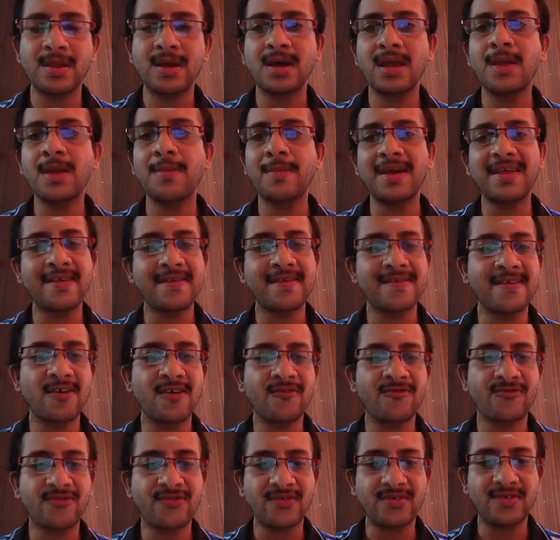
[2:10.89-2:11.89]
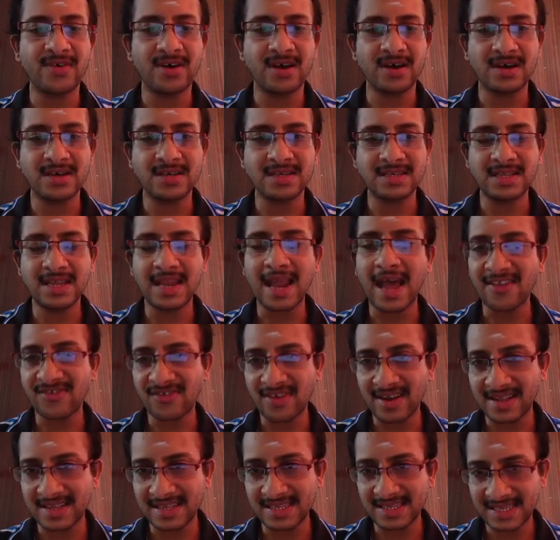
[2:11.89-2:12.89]
images of
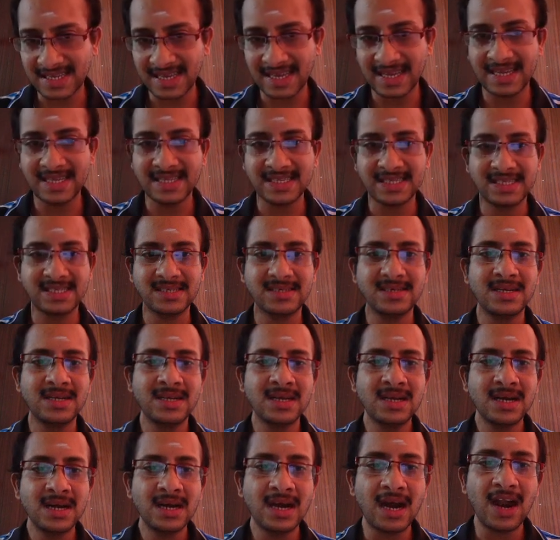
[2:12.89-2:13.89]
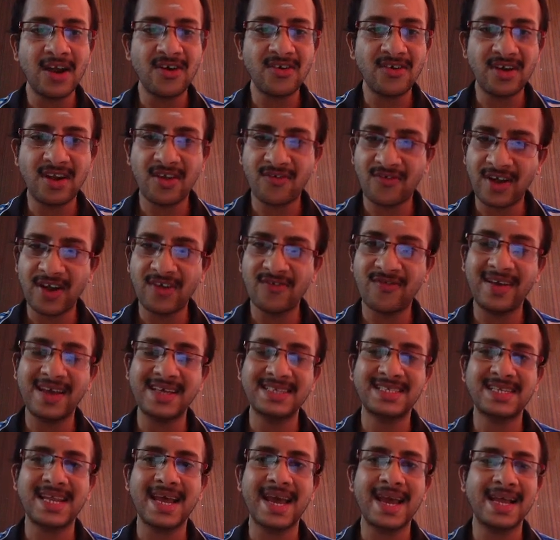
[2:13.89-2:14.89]
natural scenes and different face
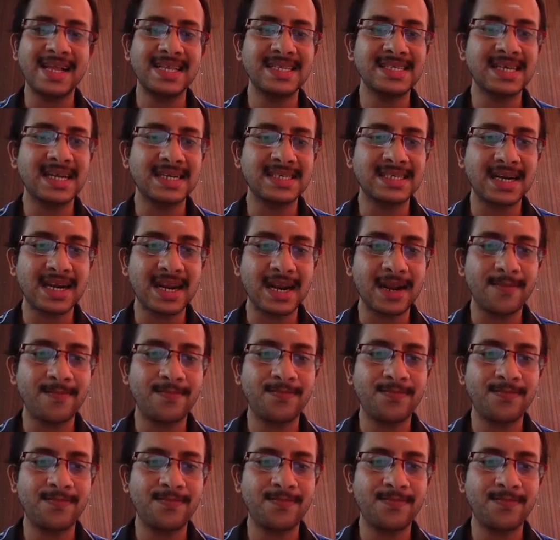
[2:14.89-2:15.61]
styles, etc.